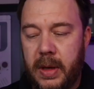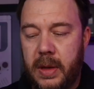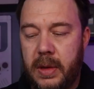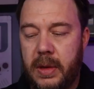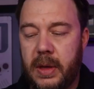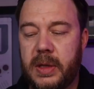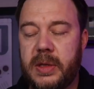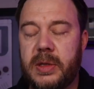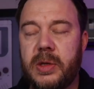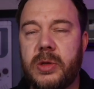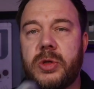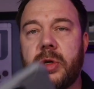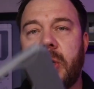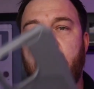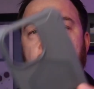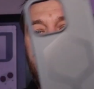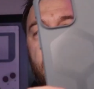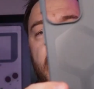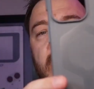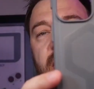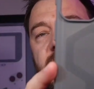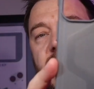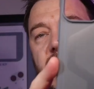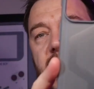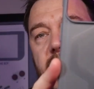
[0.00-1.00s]
The Essential Armor
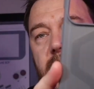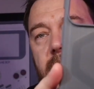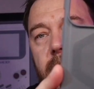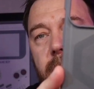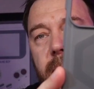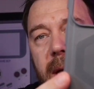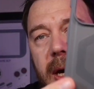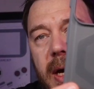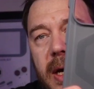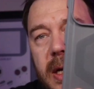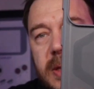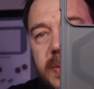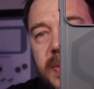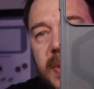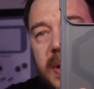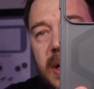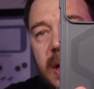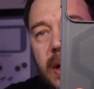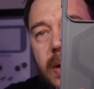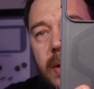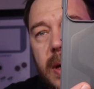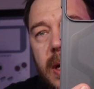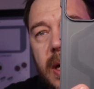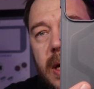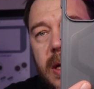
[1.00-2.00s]
they've had in the past, but
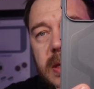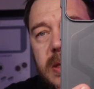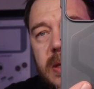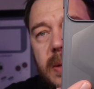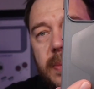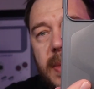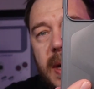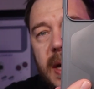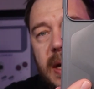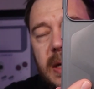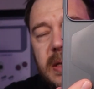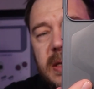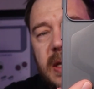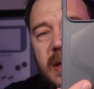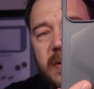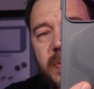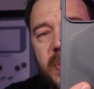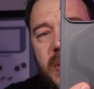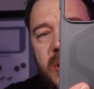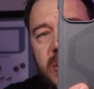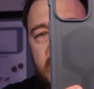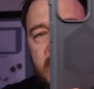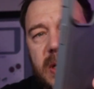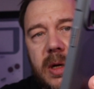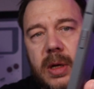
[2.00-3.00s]
now it has the MagSafe
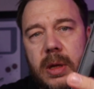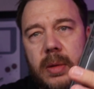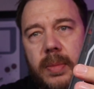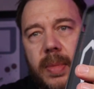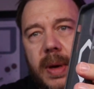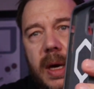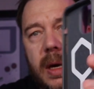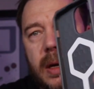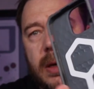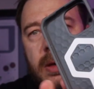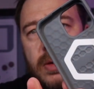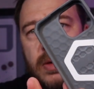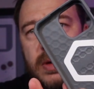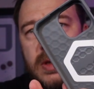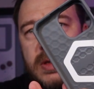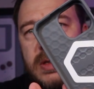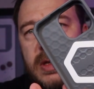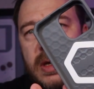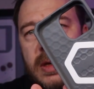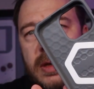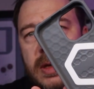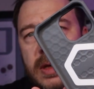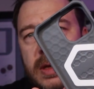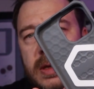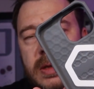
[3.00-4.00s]
built in on the back. You can see
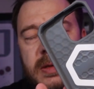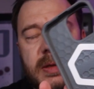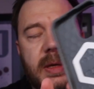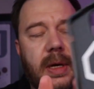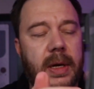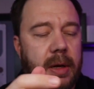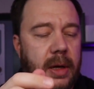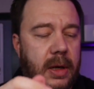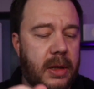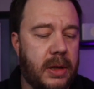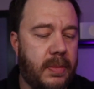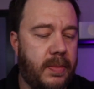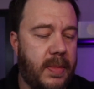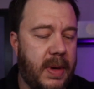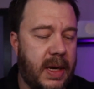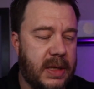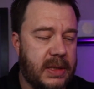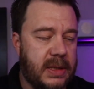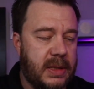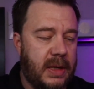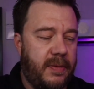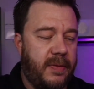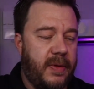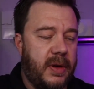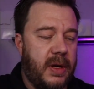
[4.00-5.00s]
on the inside, you got the
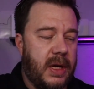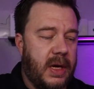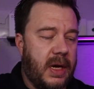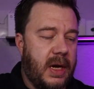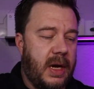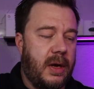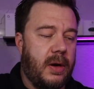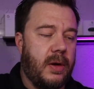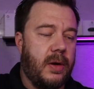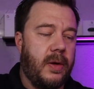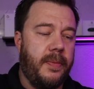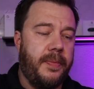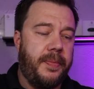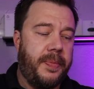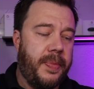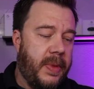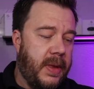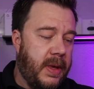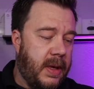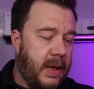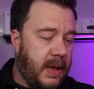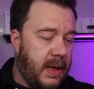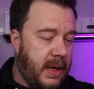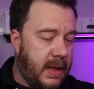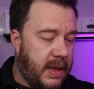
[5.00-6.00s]
MagSafe indicator.
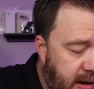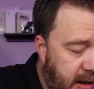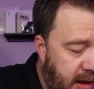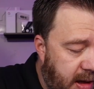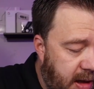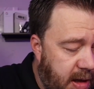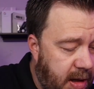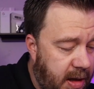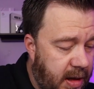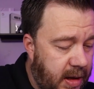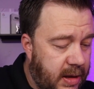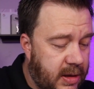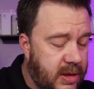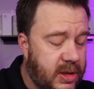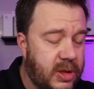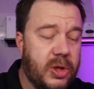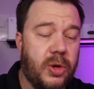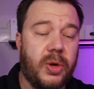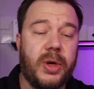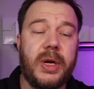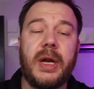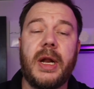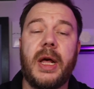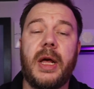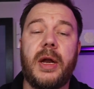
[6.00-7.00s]
It is
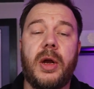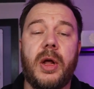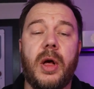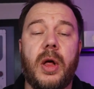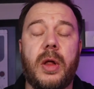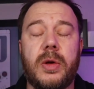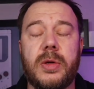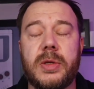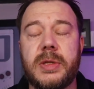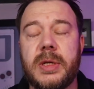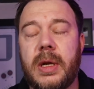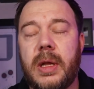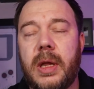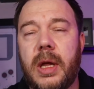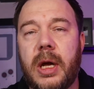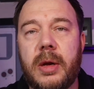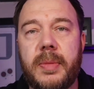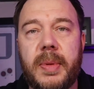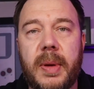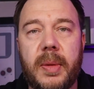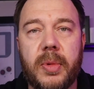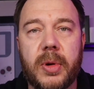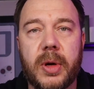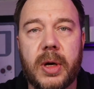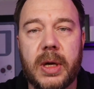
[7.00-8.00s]
$39, and a lot of
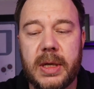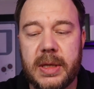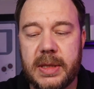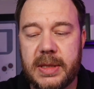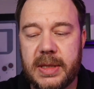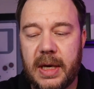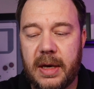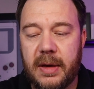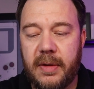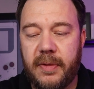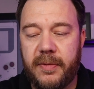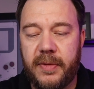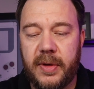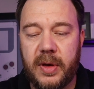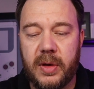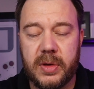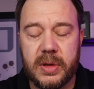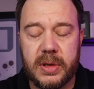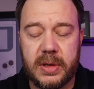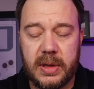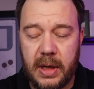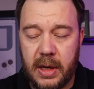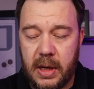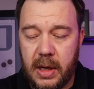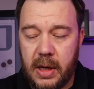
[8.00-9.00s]
people are gonna say it
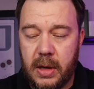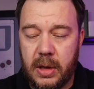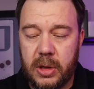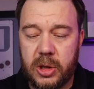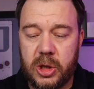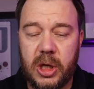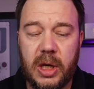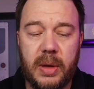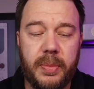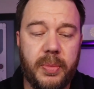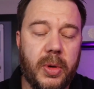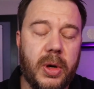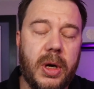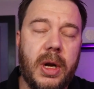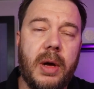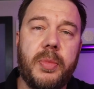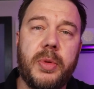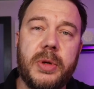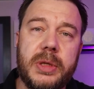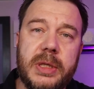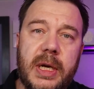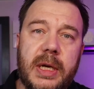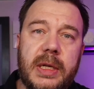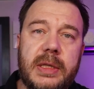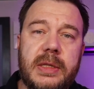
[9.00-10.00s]
feels cheap or not
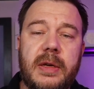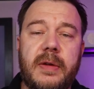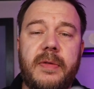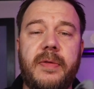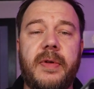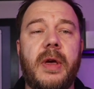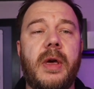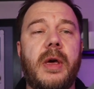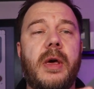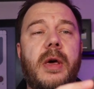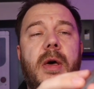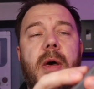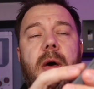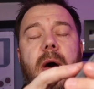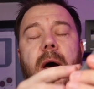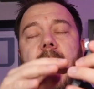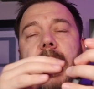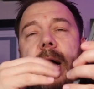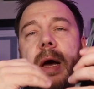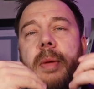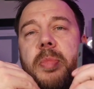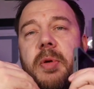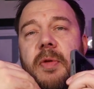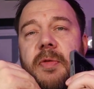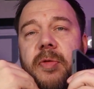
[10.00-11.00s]
protective.
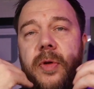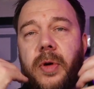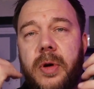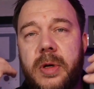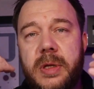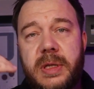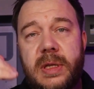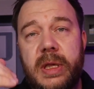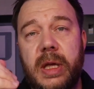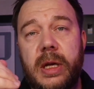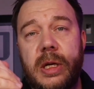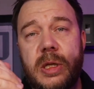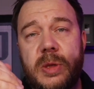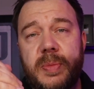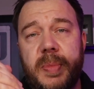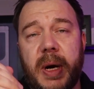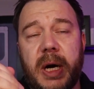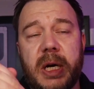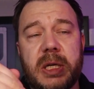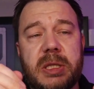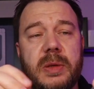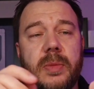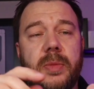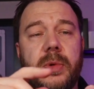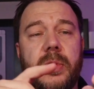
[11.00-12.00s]
I prefer as thin as
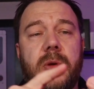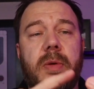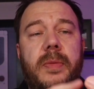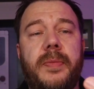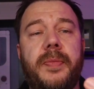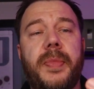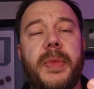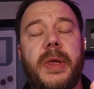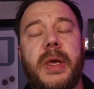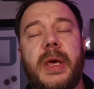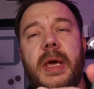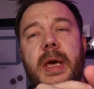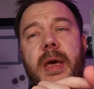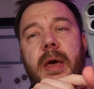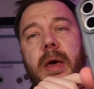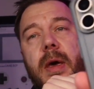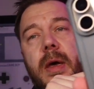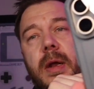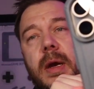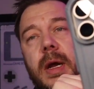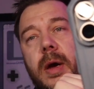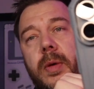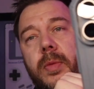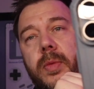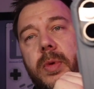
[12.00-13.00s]
possible,
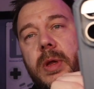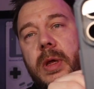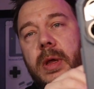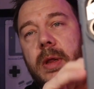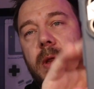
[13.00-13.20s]
and I really